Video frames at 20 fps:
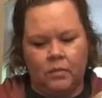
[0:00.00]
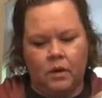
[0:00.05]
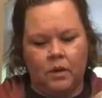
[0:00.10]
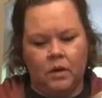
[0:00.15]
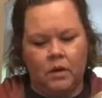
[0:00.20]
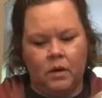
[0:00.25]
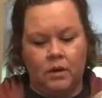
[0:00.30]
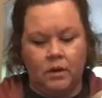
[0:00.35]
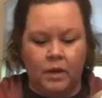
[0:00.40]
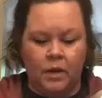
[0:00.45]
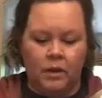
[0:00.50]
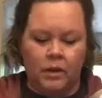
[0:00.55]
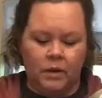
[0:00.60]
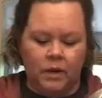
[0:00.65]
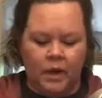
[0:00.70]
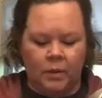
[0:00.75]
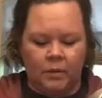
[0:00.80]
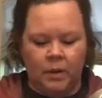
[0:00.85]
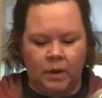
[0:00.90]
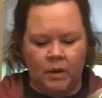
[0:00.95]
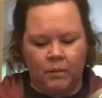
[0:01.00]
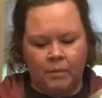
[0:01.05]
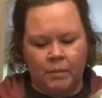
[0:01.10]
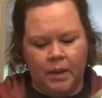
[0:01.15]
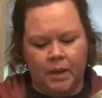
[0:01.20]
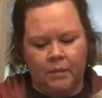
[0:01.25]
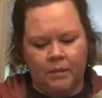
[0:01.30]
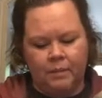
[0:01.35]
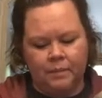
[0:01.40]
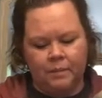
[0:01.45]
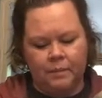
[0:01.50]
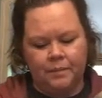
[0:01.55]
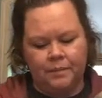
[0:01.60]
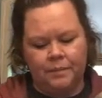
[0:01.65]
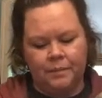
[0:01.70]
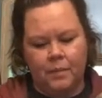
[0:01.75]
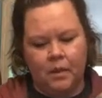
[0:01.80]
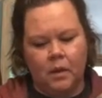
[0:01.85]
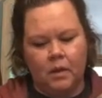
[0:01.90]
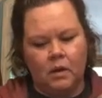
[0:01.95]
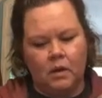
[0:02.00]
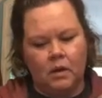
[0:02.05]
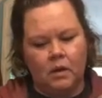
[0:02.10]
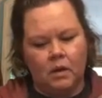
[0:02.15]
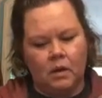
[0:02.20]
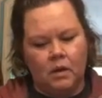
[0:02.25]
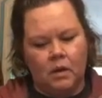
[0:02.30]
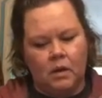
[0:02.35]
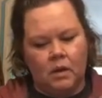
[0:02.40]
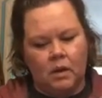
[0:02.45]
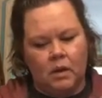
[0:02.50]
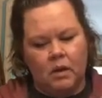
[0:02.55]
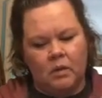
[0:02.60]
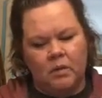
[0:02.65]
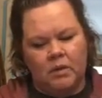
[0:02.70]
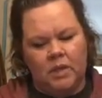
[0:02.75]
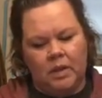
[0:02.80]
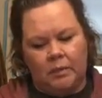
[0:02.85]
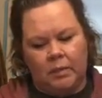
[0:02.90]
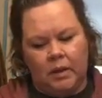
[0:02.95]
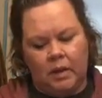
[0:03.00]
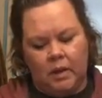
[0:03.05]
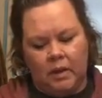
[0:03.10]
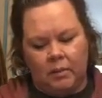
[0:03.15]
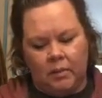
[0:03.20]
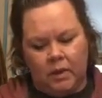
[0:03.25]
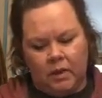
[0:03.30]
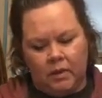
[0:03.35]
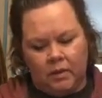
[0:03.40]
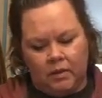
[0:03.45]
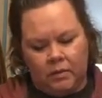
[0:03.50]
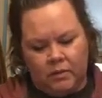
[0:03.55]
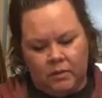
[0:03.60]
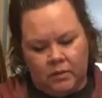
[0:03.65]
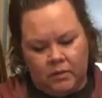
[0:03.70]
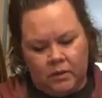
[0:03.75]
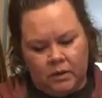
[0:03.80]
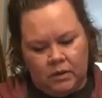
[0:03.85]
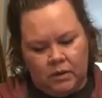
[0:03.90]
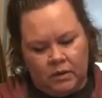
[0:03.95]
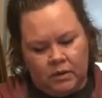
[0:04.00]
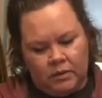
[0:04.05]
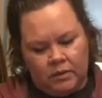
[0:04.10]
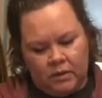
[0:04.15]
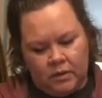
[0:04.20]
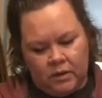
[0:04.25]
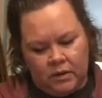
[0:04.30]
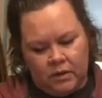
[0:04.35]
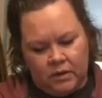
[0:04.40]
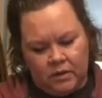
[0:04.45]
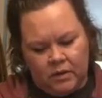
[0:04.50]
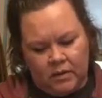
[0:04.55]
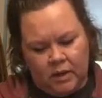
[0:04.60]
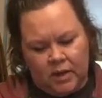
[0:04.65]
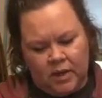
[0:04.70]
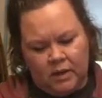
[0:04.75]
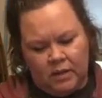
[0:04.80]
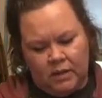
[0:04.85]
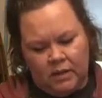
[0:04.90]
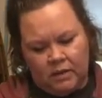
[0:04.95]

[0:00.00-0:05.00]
on the other camera, but it won't take me long to look for it. So I looked